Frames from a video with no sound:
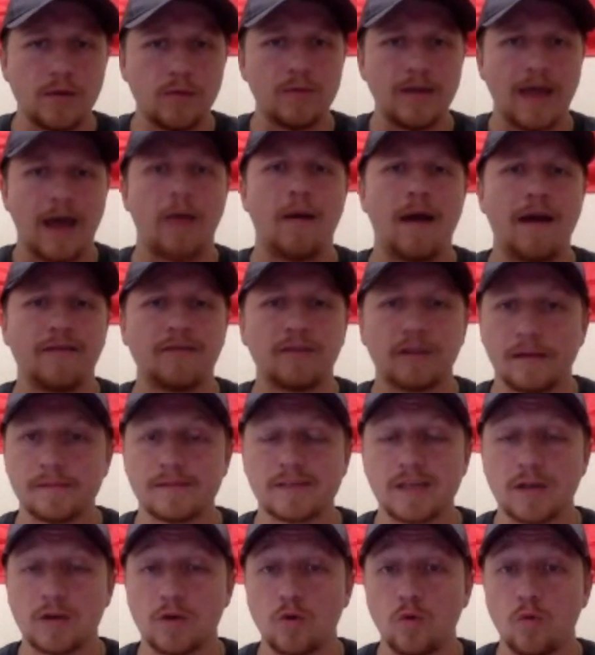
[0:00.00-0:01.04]
You now have
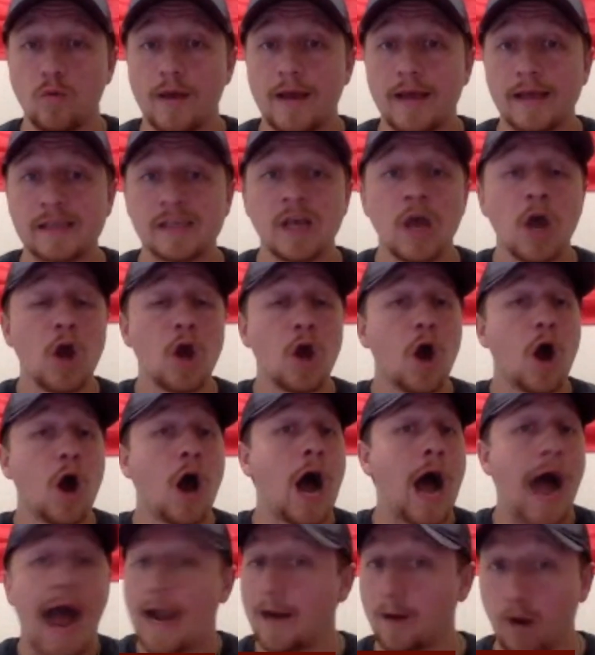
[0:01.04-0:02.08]
Clemson, who is
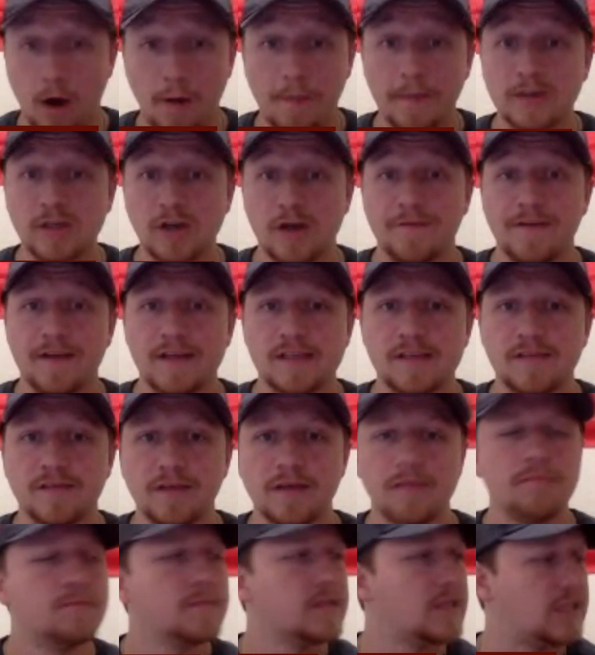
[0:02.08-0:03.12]
hot garbage
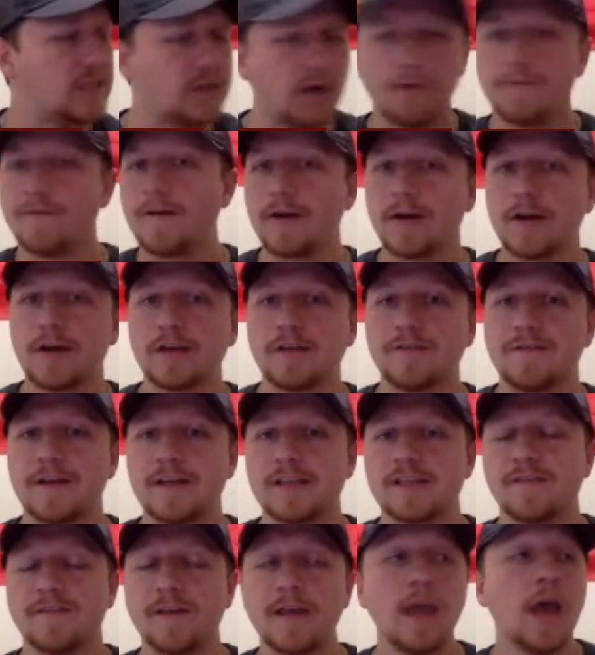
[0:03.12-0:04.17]
offensively, still very good
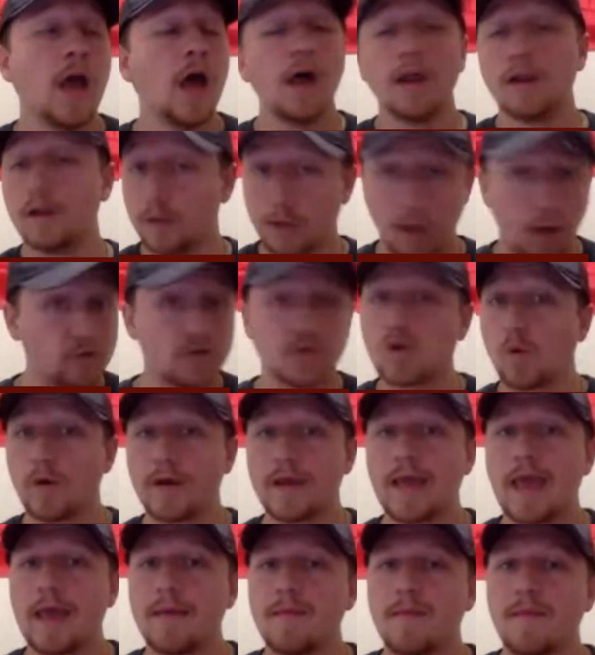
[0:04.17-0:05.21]
defensively.
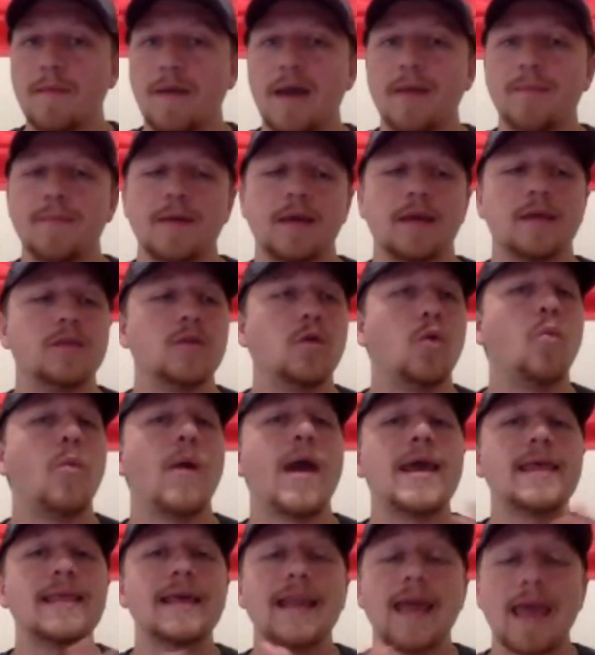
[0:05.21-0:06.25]
Low-scoring game, in my opinion. The
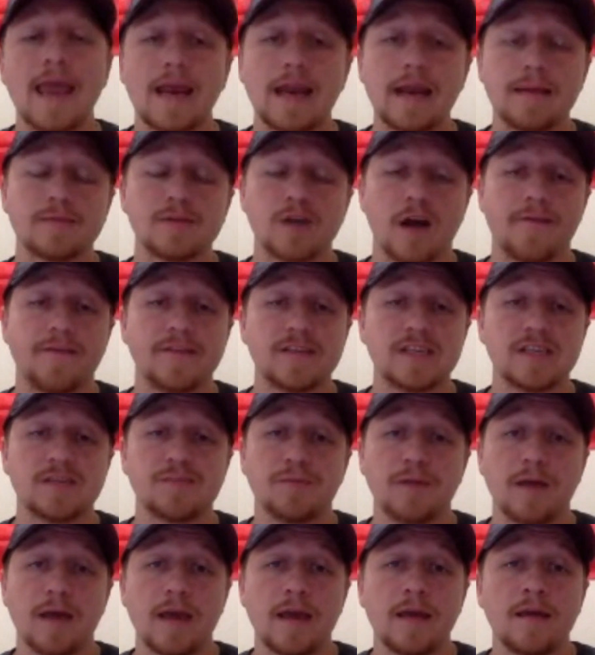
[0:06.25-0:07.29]
way that A&M's offense is
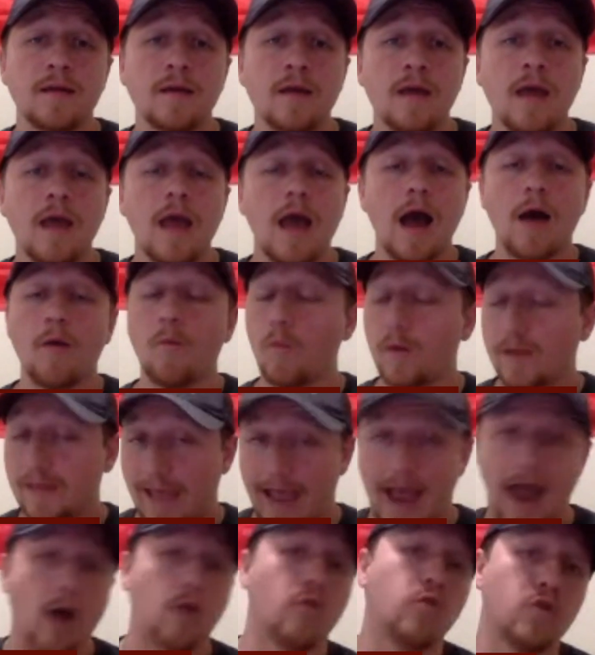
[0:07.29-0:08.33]
playing, with
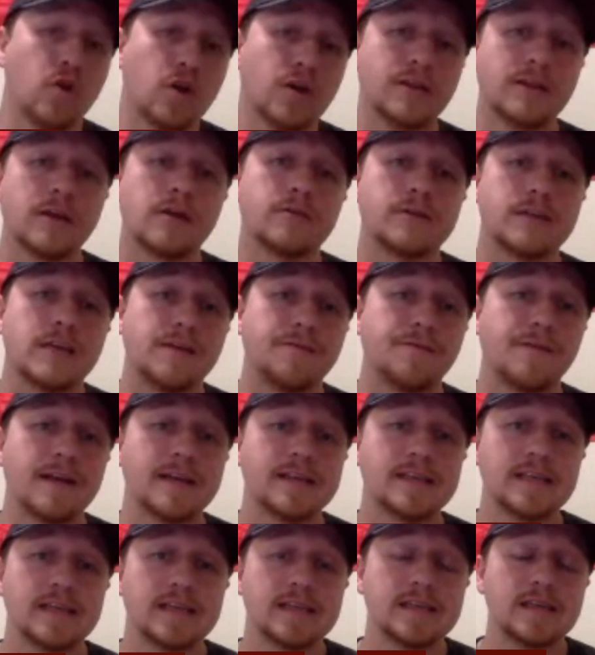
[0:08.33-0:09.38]
how good their
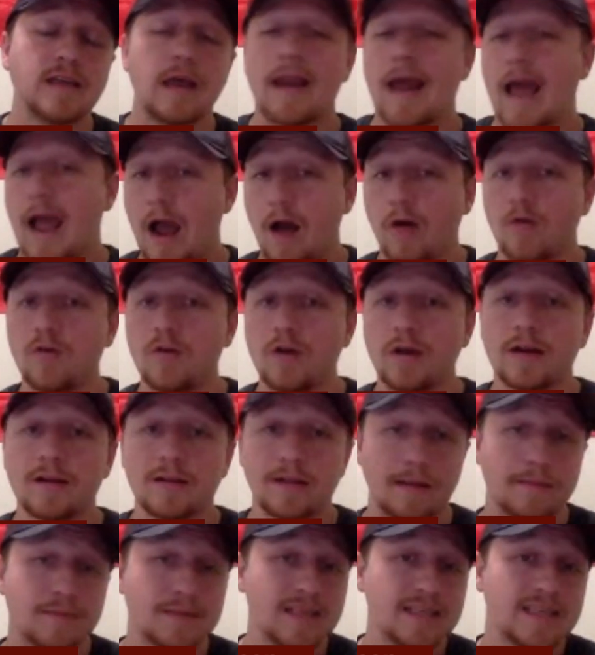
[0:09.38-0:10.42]
defense is and how good
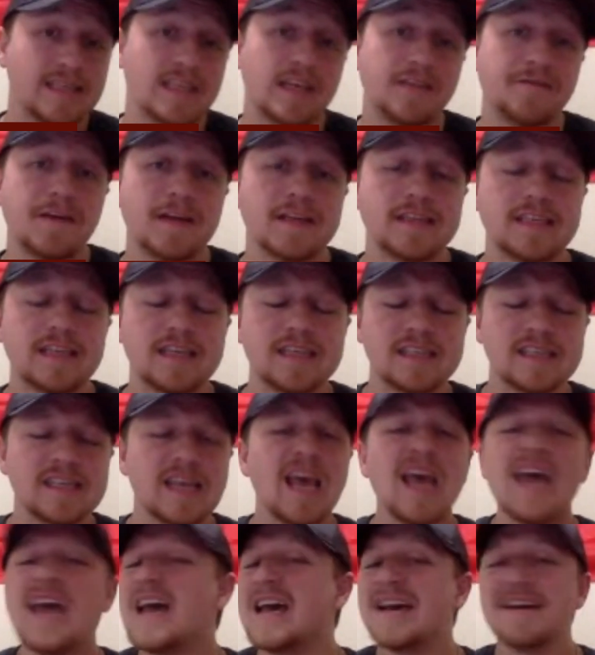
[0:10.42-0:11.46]
Clemson's defense is,
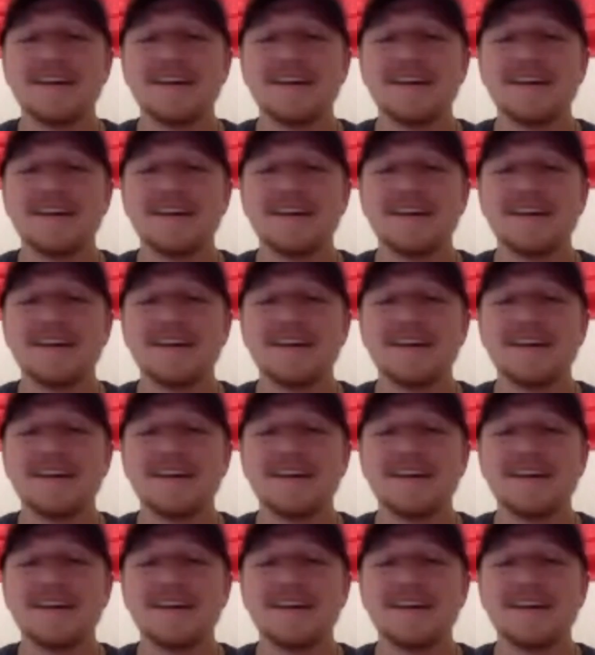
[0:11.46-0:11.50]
